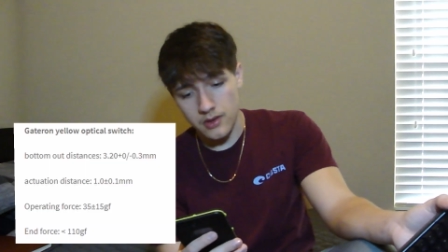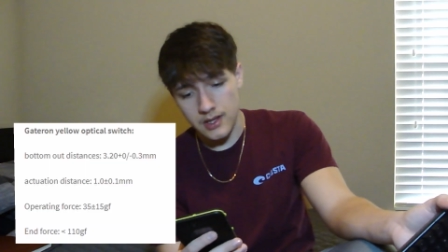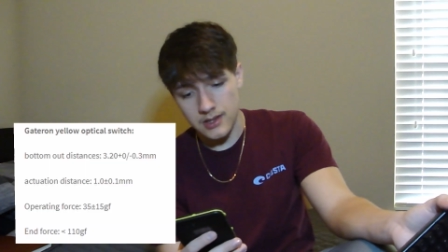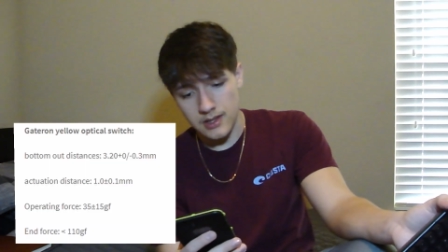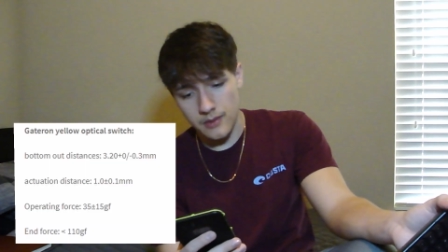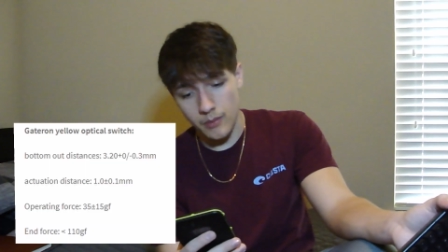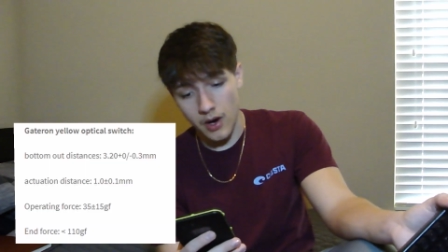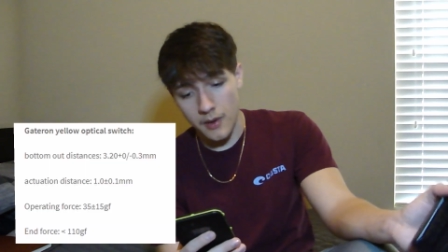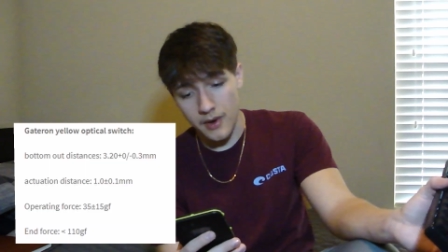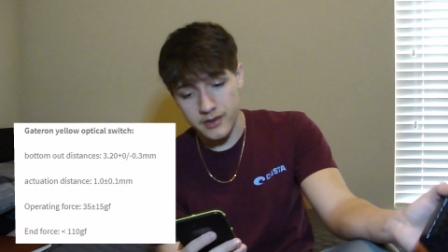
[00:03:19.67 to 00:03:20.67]
It's a
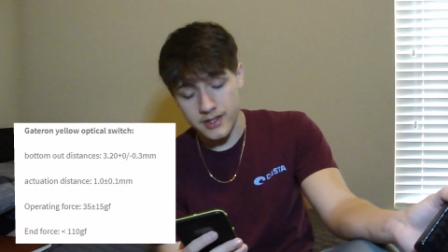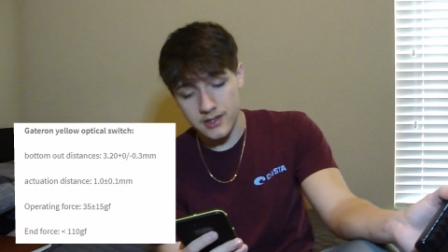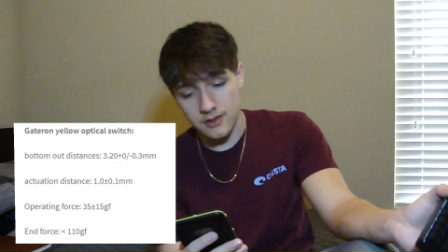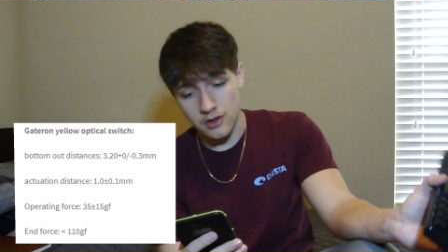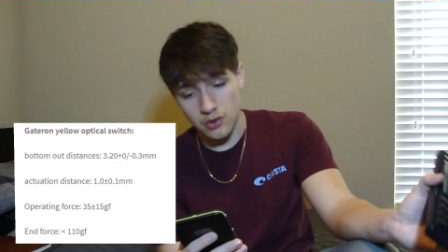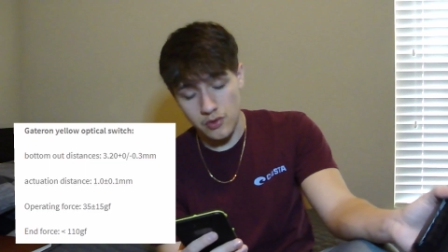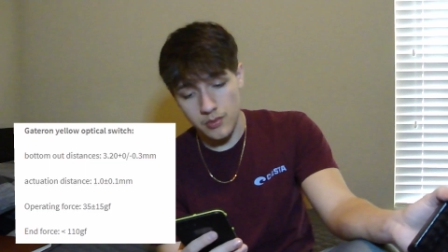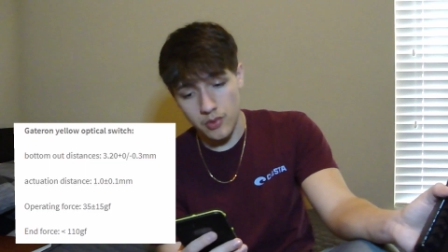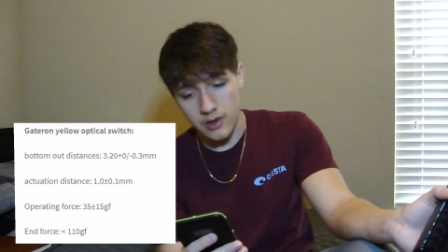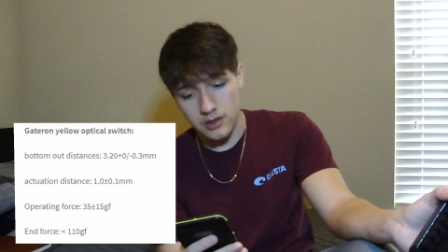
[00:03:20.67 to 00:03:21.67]
bottom out distance of
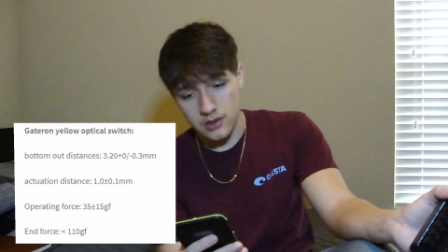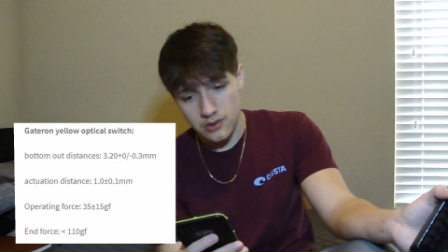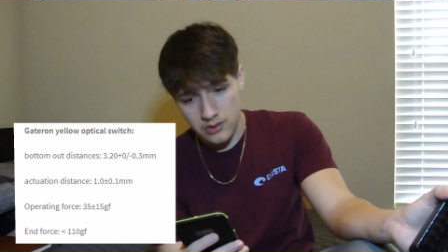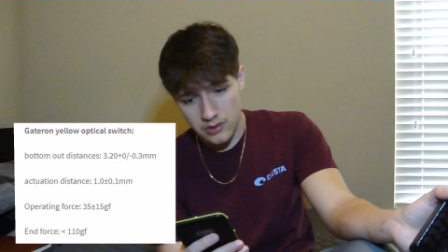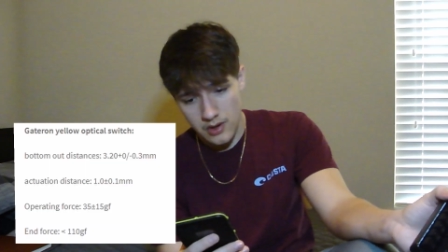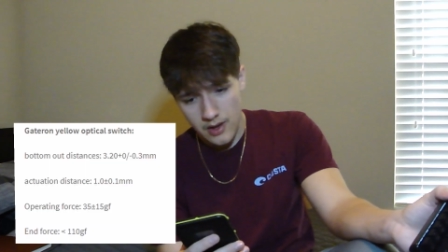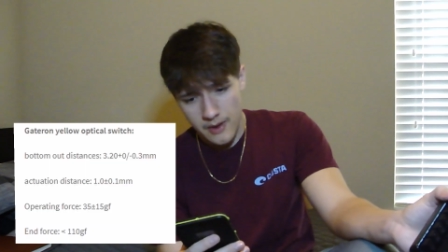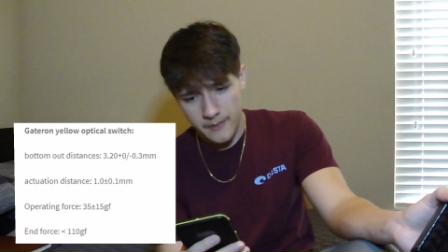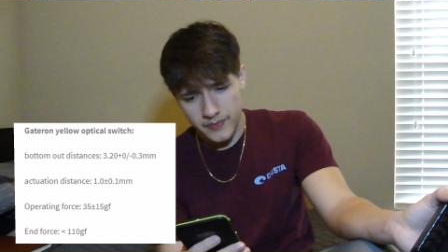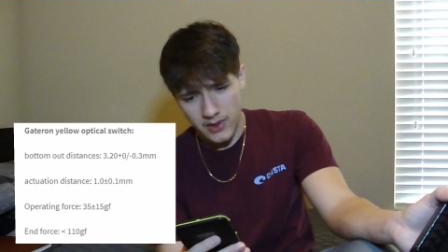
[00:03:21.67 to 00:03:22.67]
3.2,
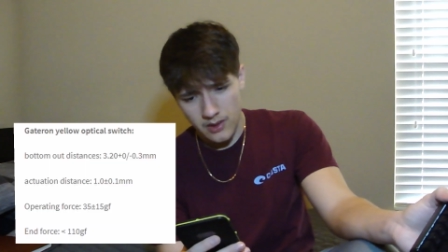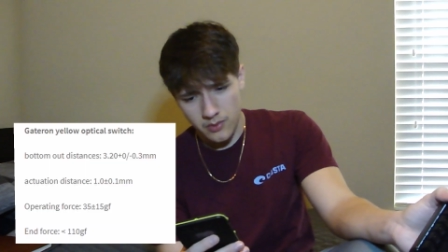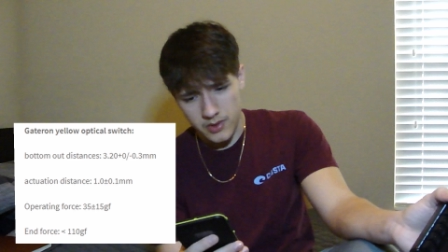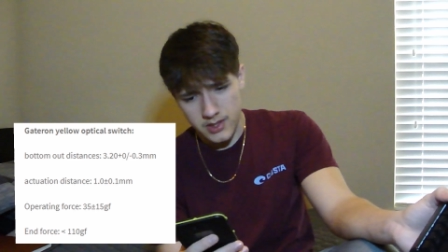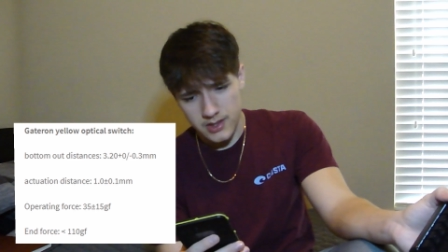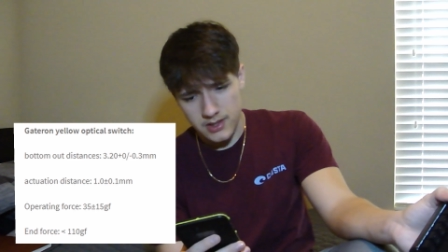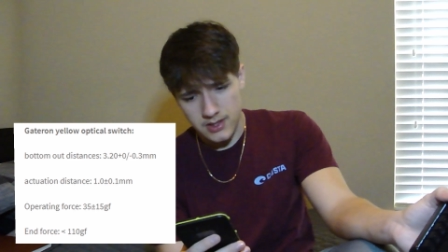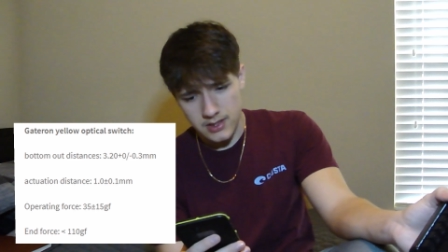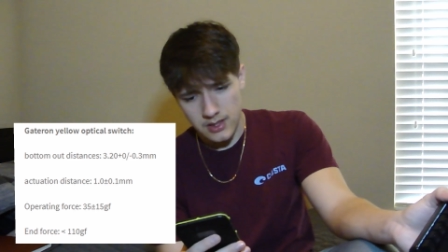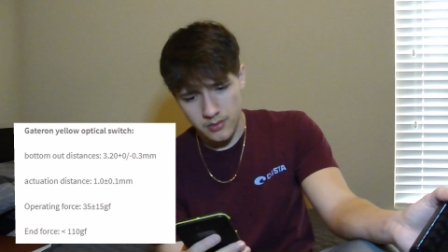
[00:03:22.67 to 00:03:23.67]
which is
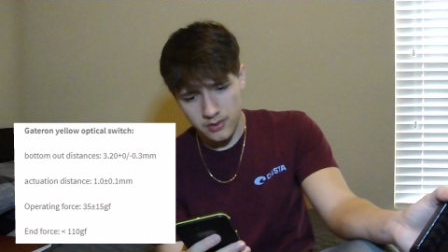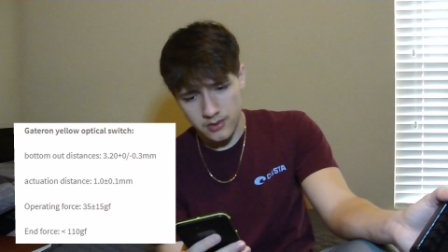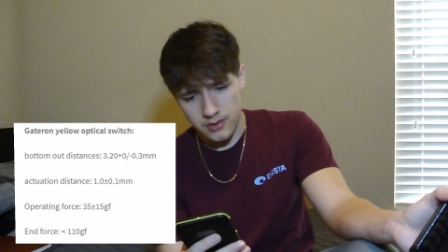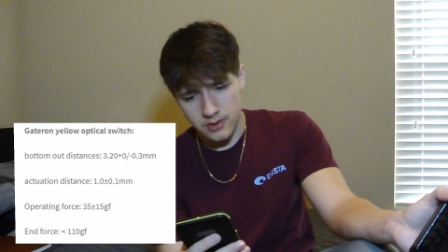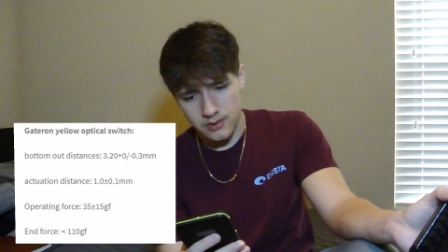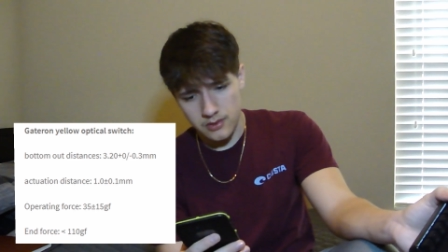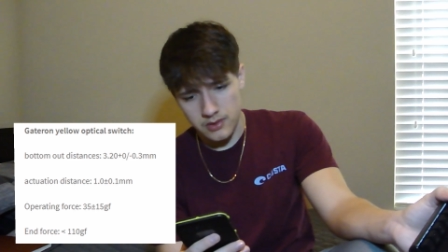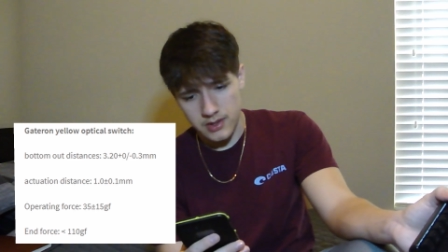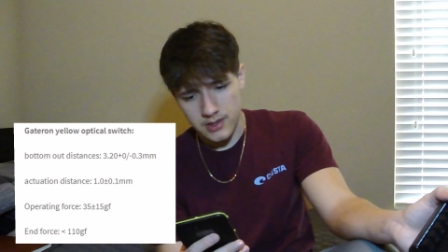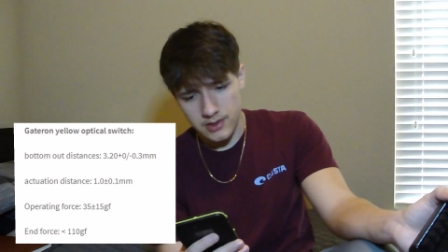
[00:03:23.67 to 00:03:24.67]
similar to
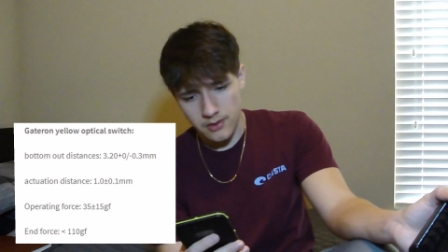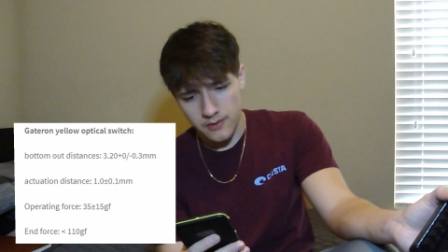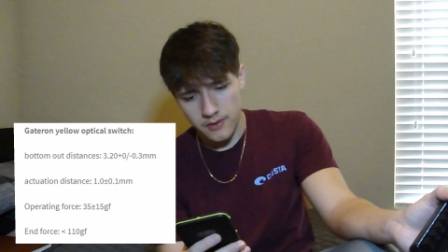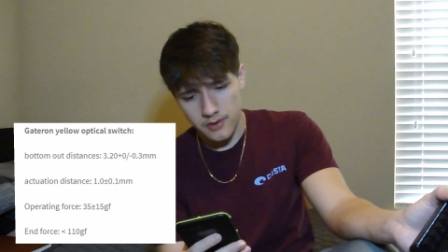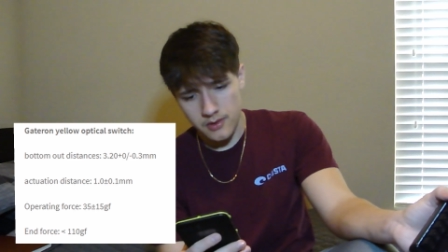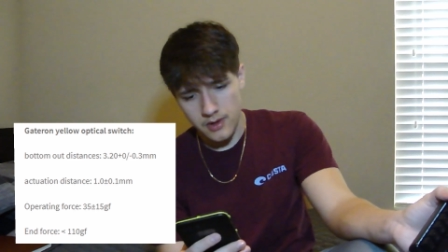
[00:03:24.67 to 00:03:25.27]
the silver.